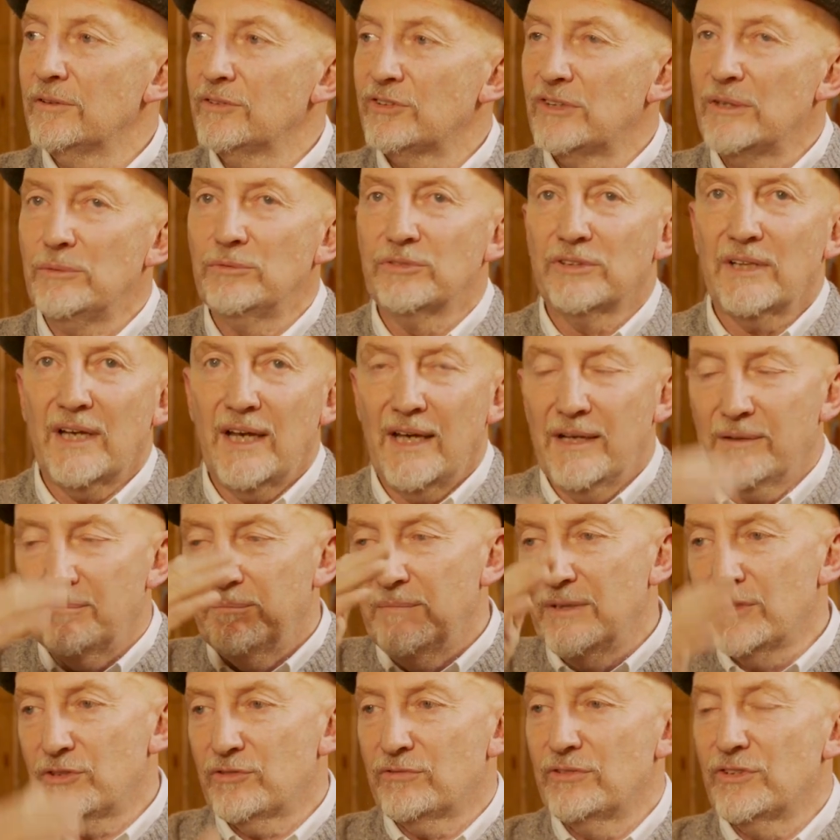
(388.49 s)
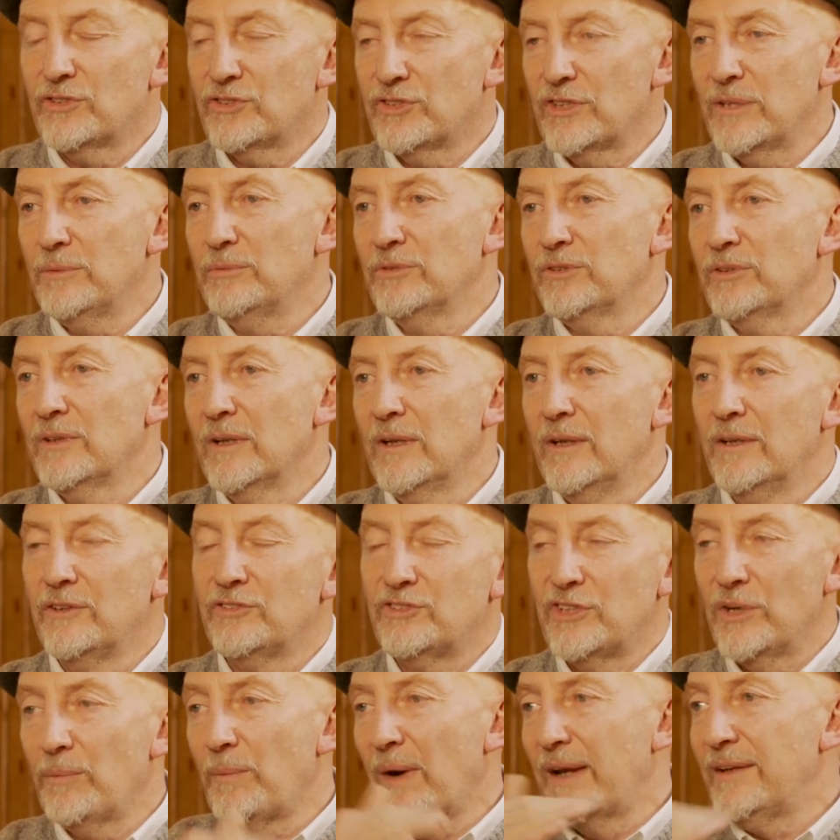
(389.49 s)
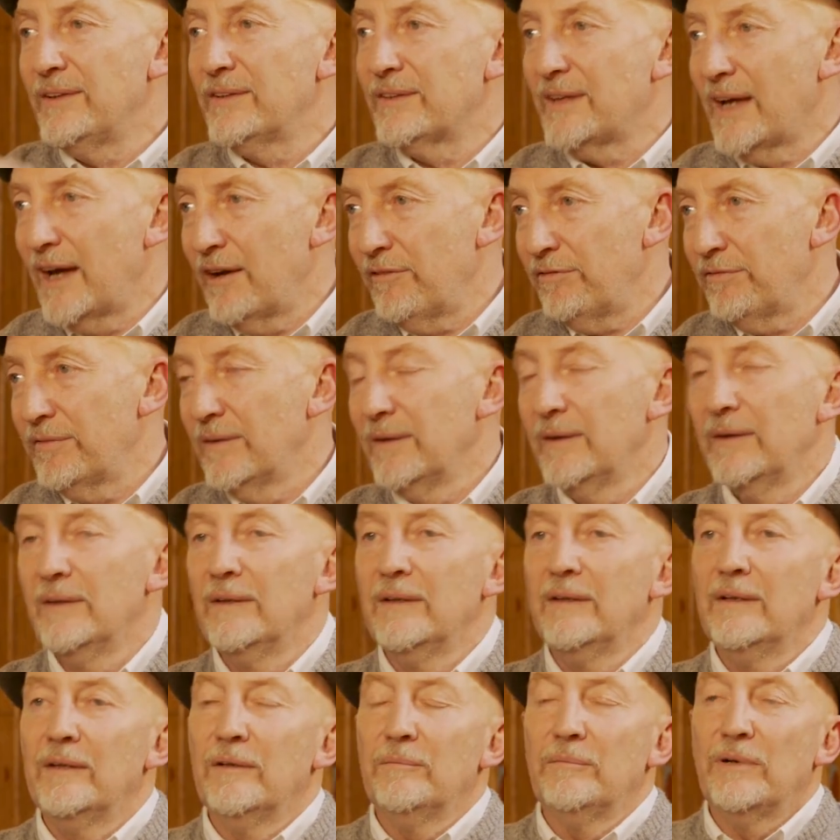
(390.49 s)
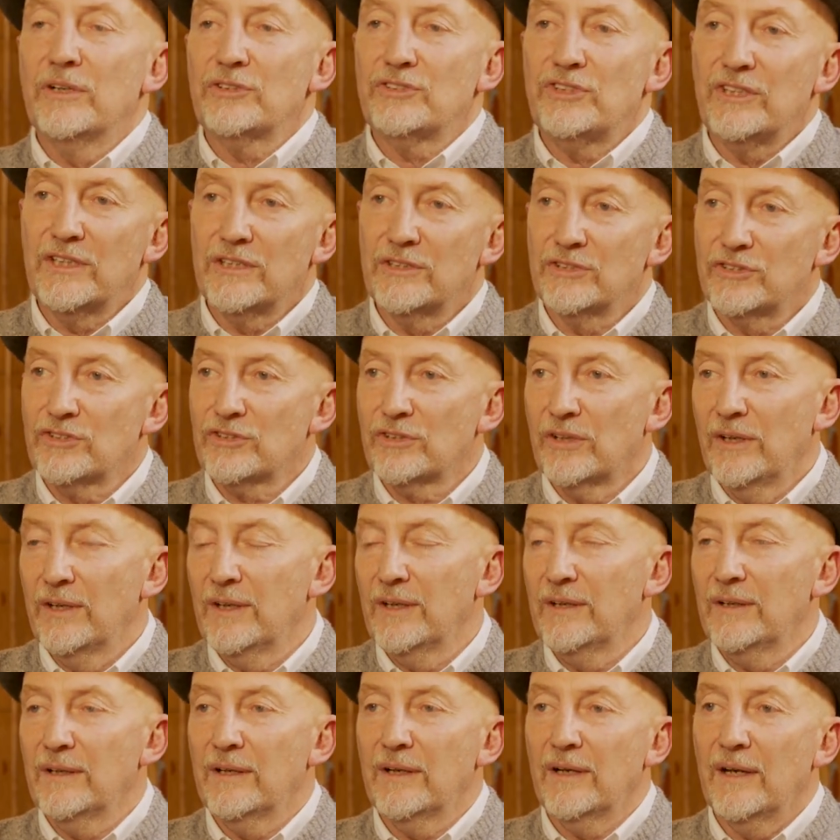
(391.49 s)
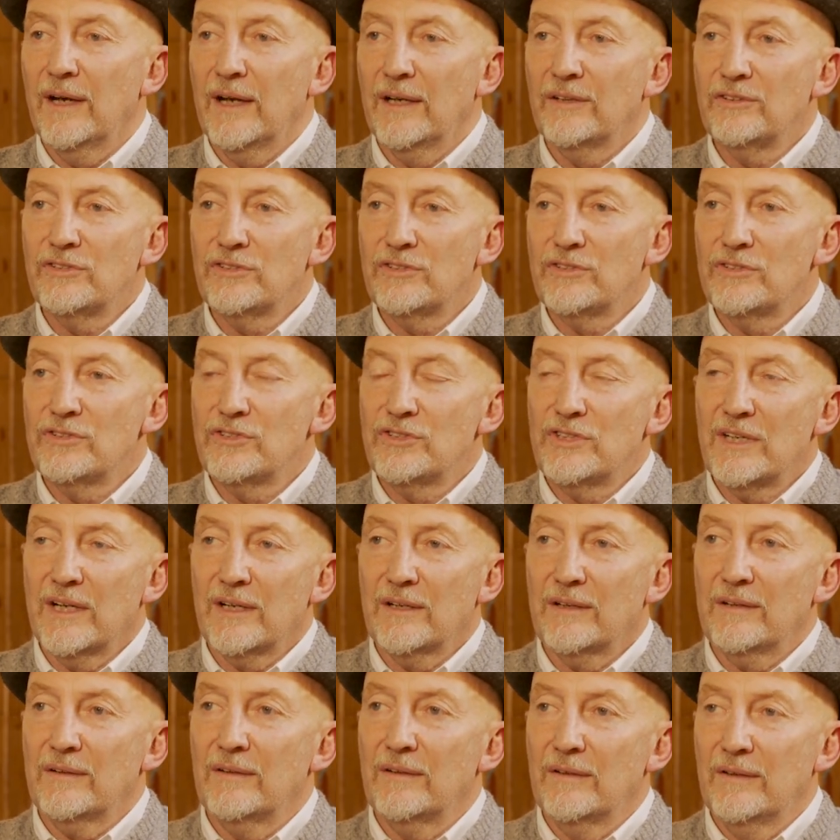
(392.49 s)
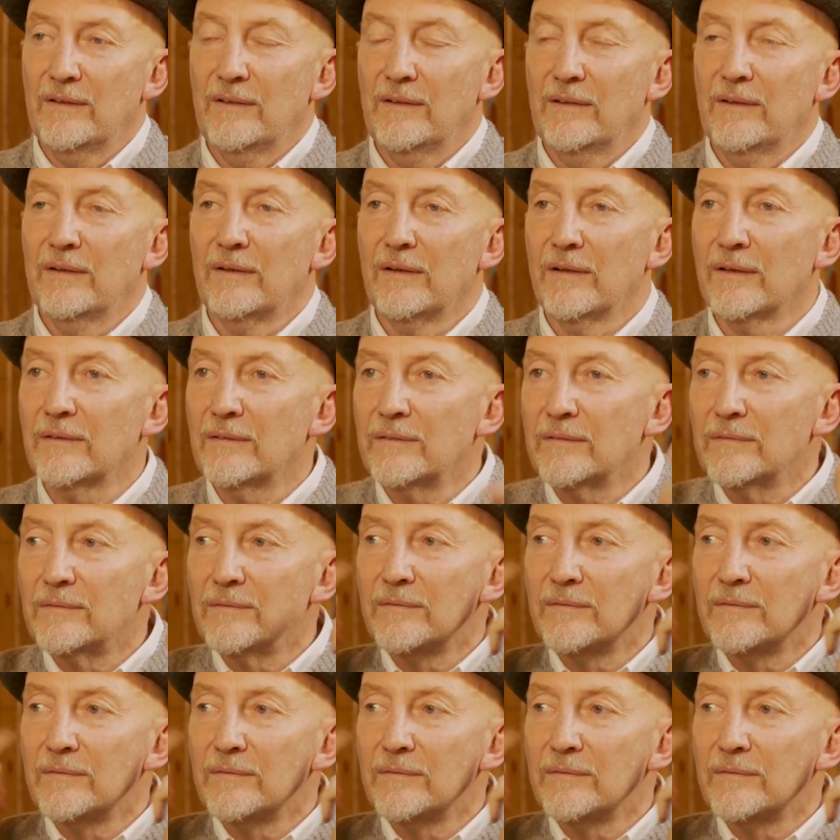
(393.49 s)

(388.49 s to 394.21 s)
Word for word: She was the headmistress. She was she went deaf, but she could sign, and she had like